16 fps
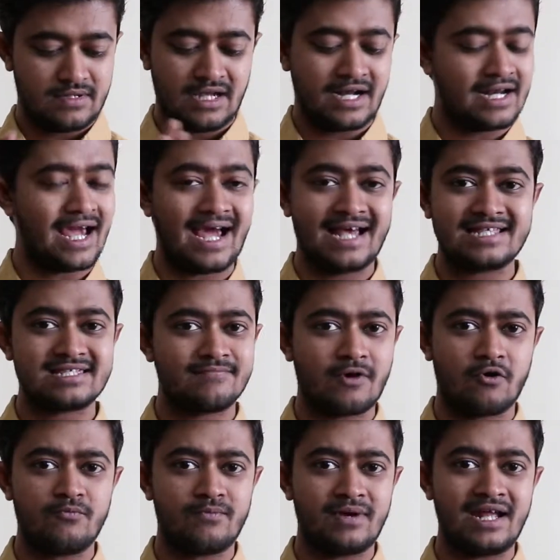it has a
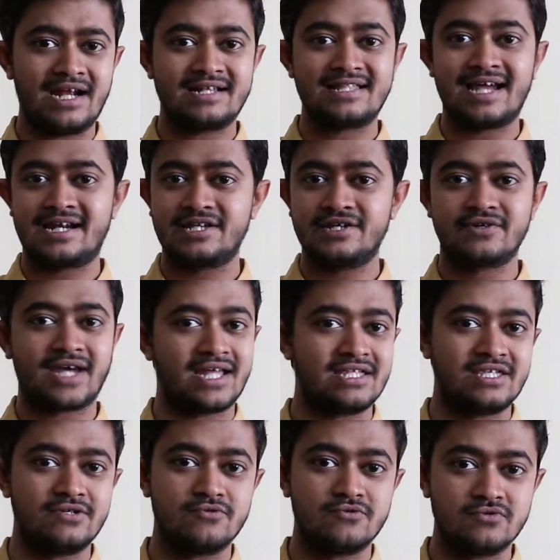mount plate that you
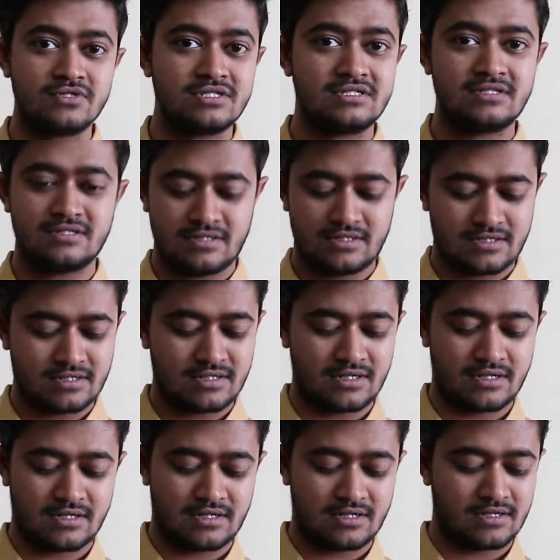can use
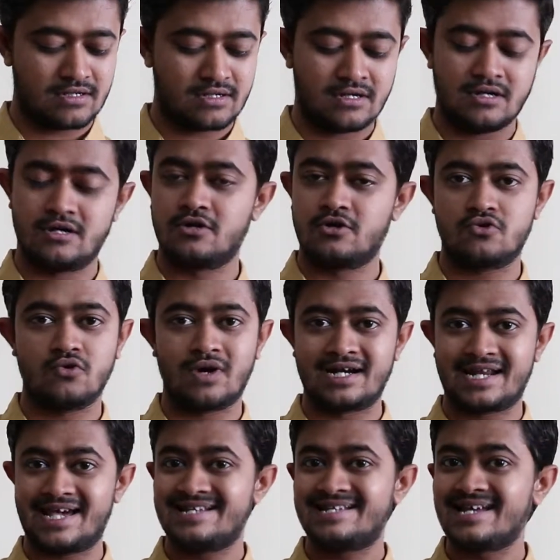to
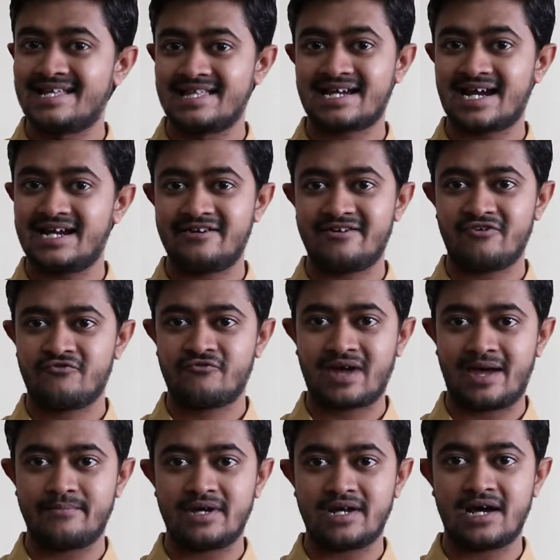attach any kind of
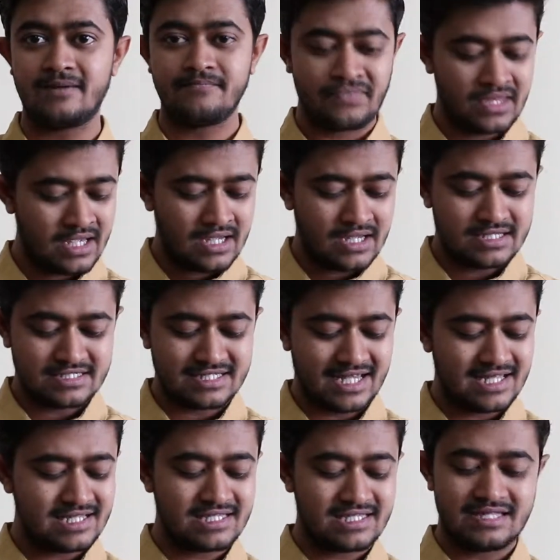camera.
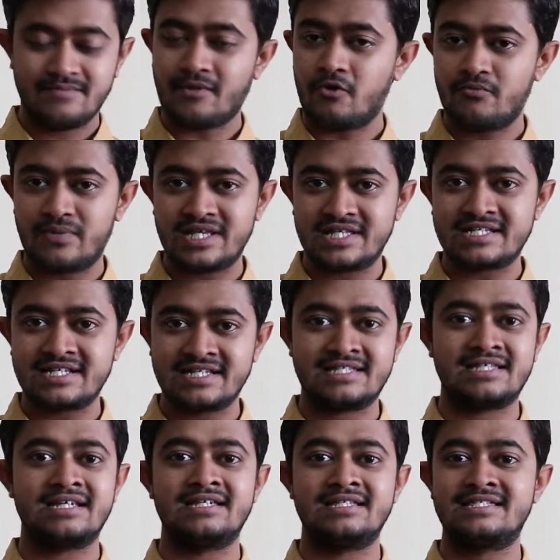Then the mount plate
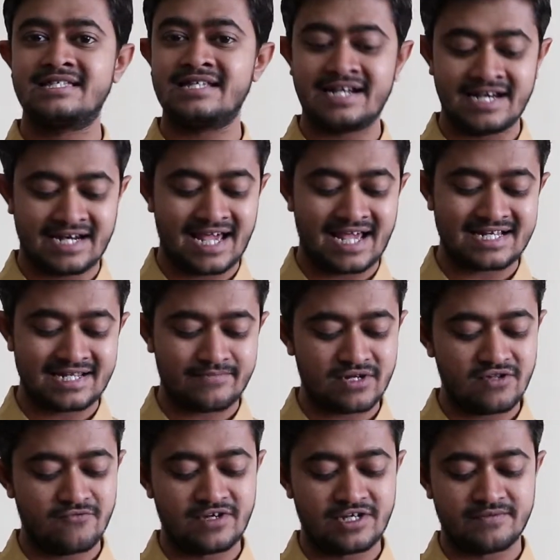is easily
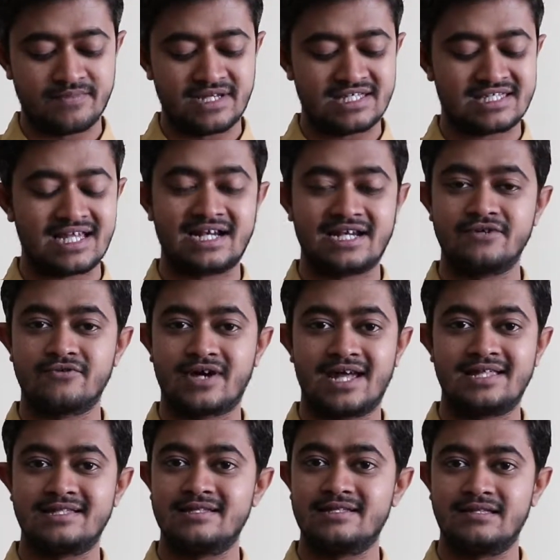detachable, which means that you
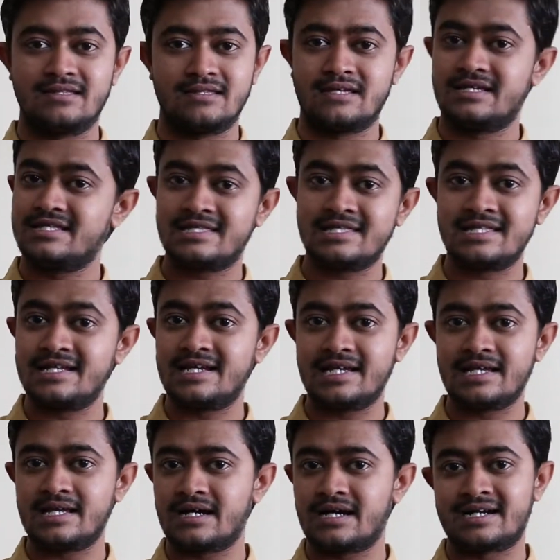can
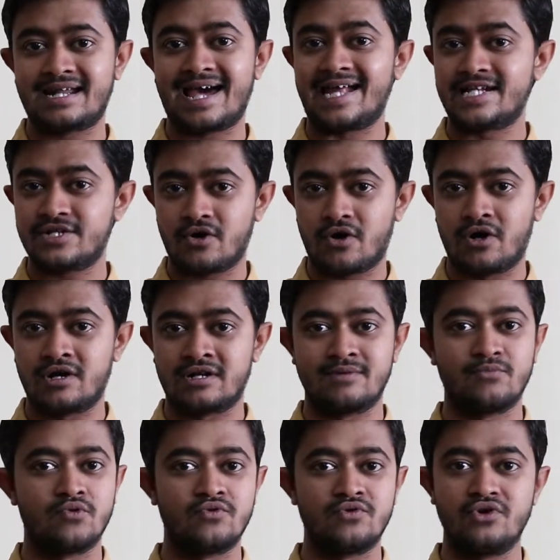easily attach or
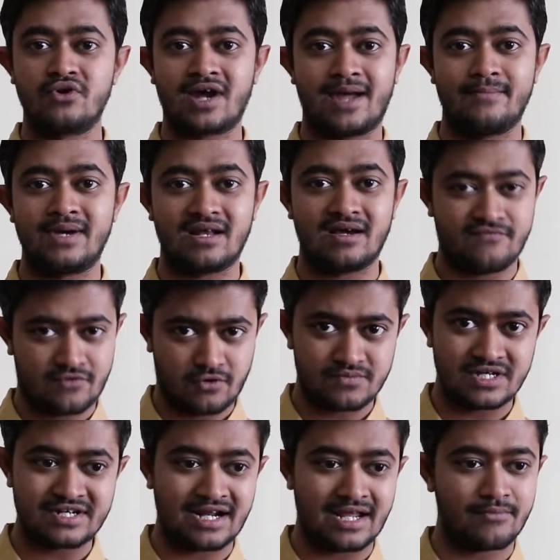remove your camera
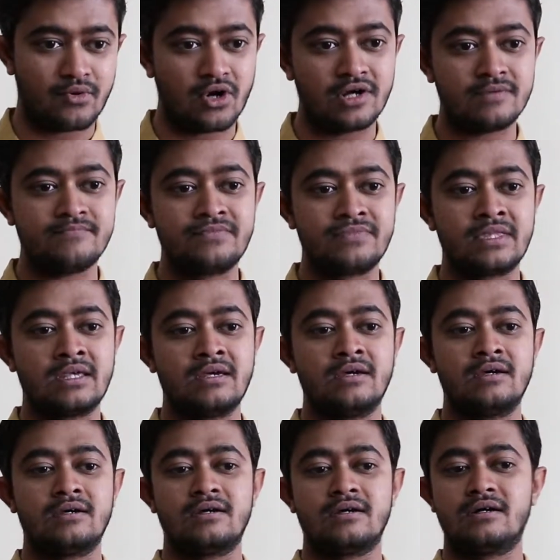from the tripod.
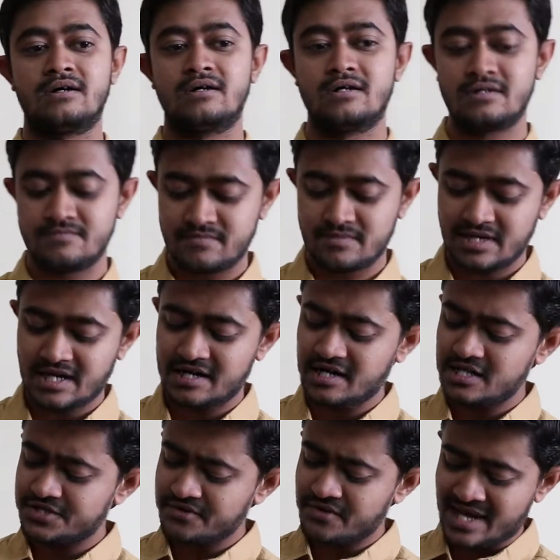It
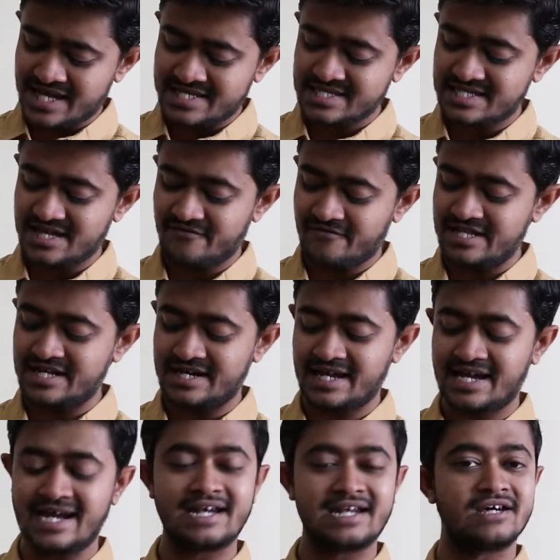also has a level
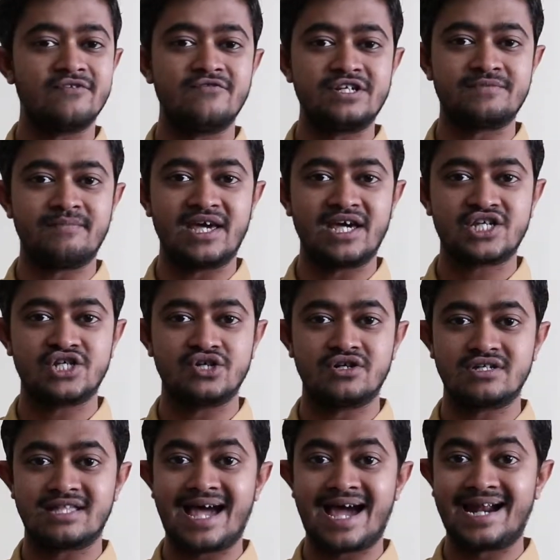indicator, which makes
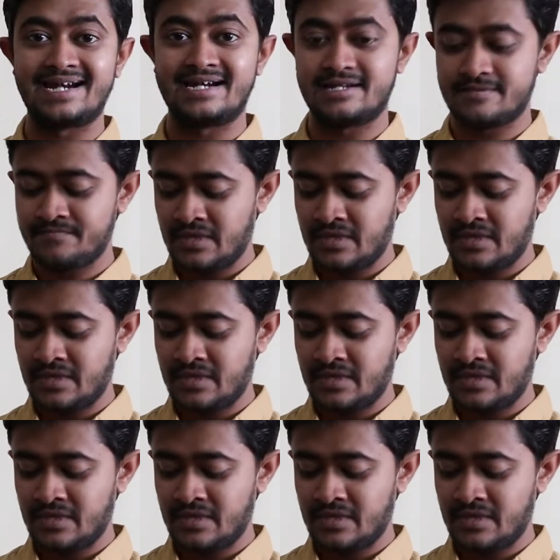sure that